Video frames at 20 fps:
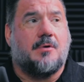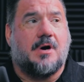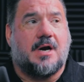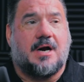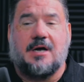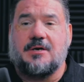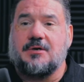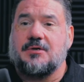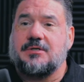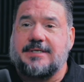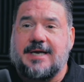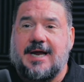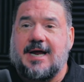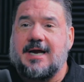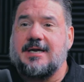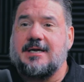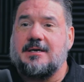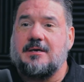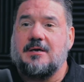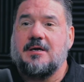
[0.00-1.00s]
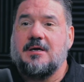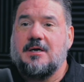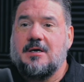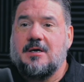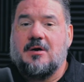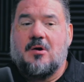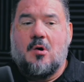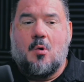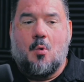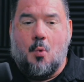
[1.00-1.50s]
want to understand it,
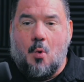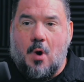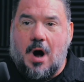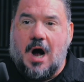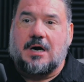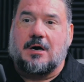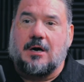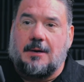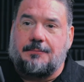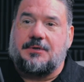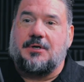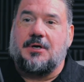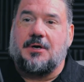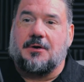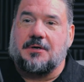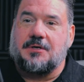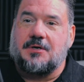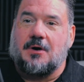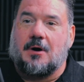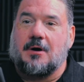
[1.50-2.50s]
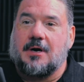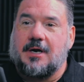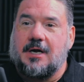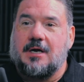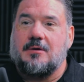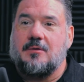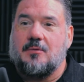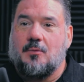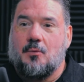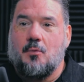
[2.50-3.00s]
walk up to your
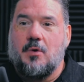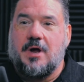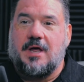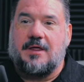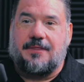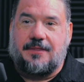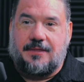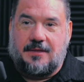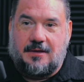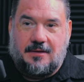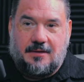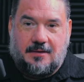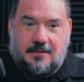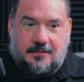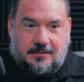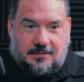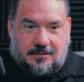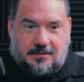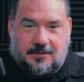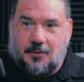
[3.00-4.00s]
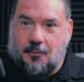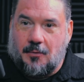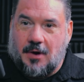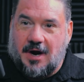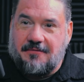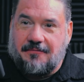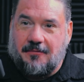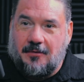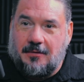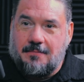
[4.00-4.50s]
target with the
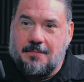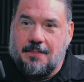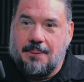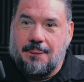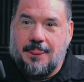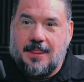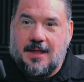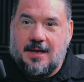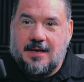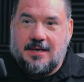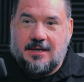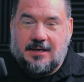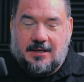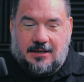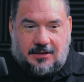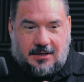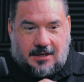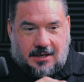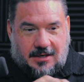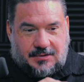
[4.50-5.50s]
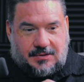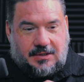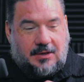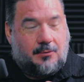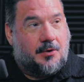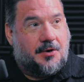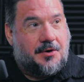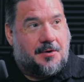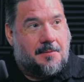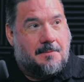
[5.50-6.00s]
rifle. You're going to see
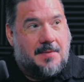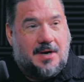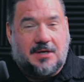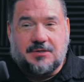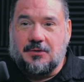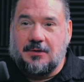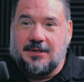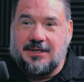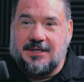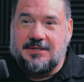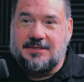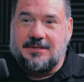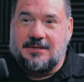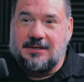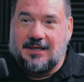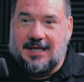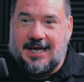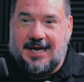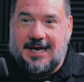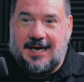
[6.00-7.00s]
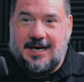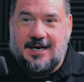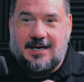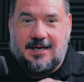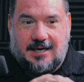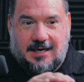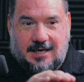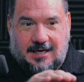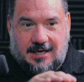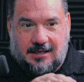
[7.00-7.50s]
where your muzzle is
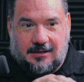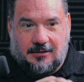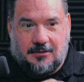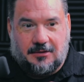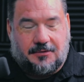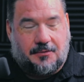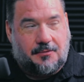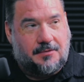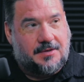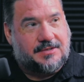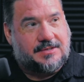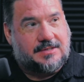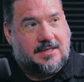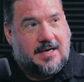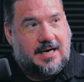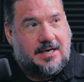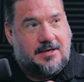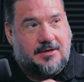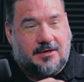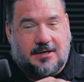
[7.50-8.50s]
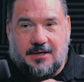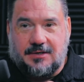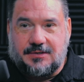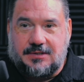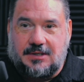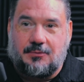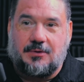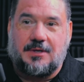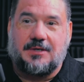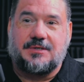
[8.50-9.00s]
laying and then look through the sight. You're going to
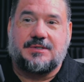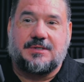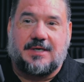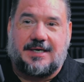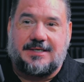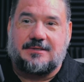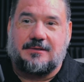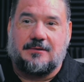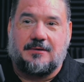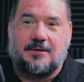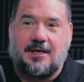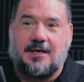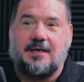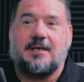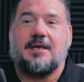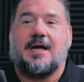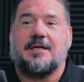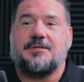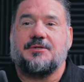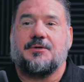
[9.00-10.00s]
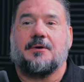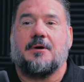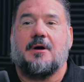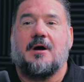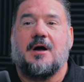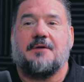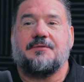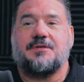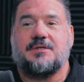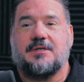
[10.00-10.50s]
see where the sight's looking. That's your
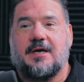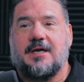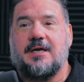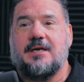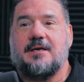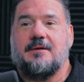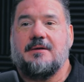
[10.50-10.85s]
off sight.